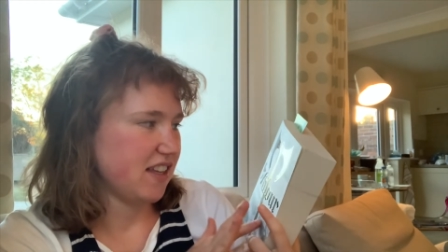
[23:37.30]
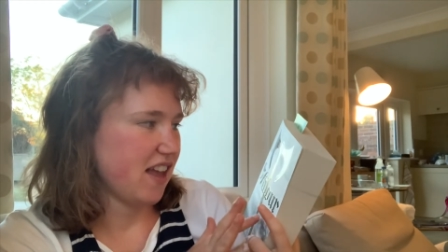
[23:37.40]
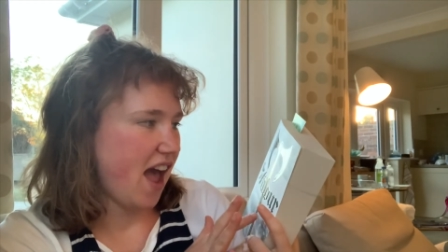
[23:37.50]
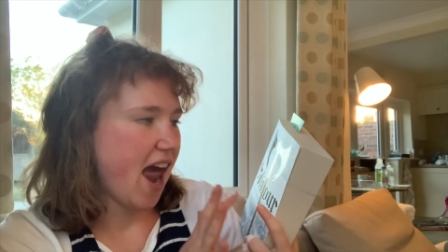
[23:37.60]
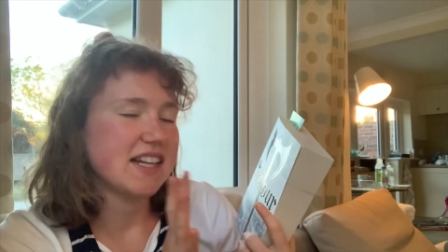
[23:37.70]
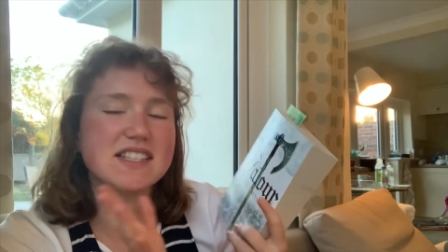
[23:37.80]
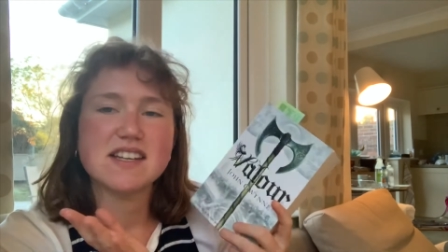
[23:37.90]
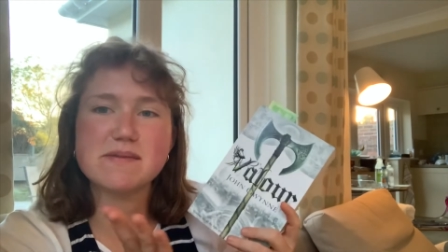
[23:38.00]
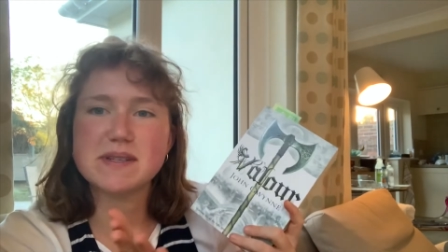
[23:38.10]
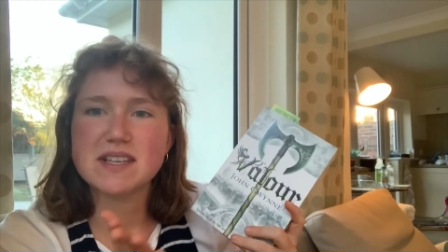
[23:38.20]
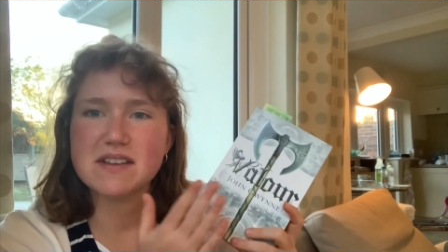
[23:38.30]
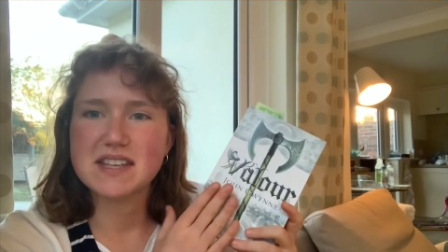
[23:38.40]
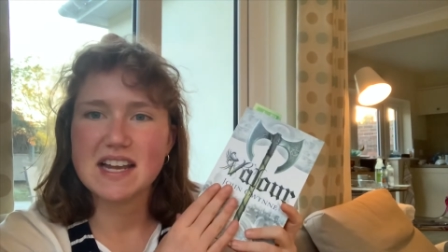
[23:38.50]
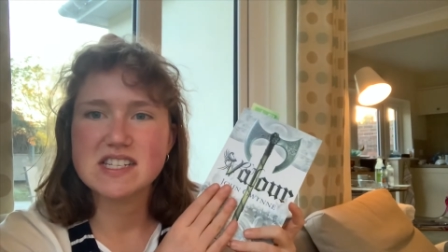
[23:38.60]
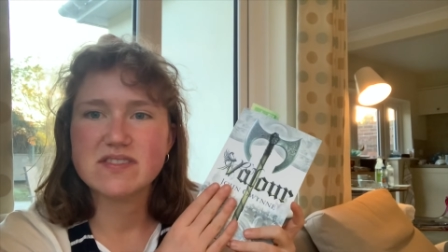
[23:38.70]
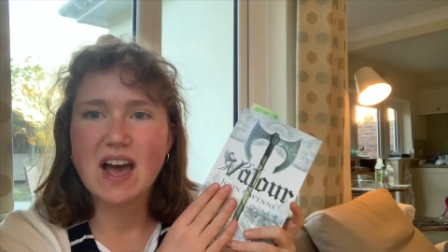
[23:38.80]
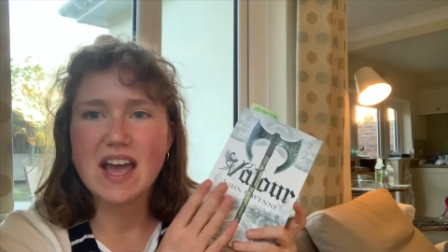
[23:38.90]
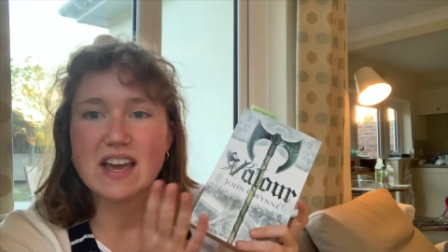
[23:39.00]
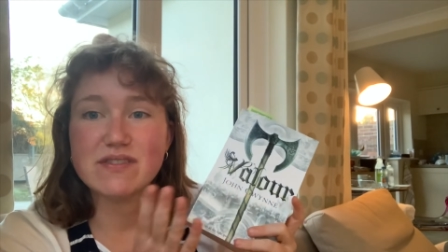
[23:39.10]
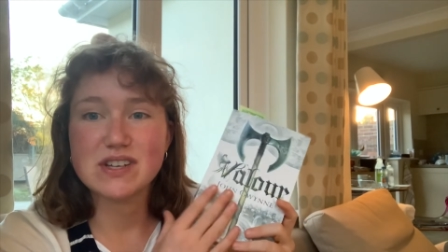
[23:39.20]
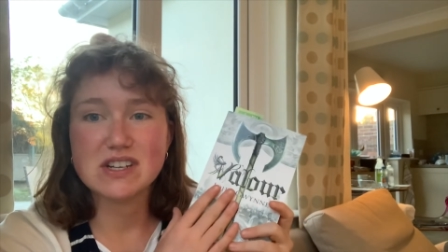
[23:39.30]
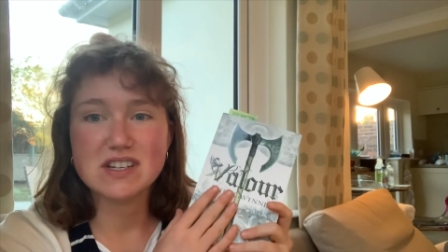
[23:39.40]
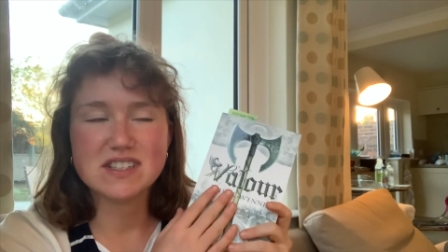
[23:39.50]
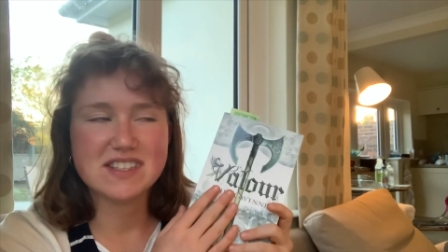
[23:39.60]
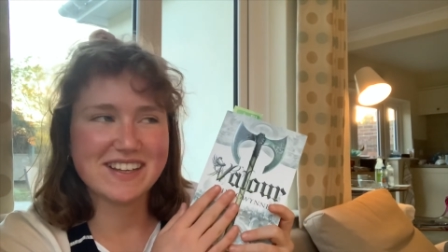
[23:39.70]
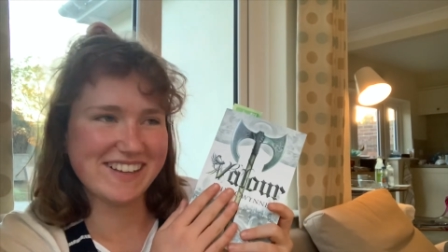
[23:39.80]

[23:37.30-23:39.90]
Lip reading: and it's gonna be so satisfying if he does.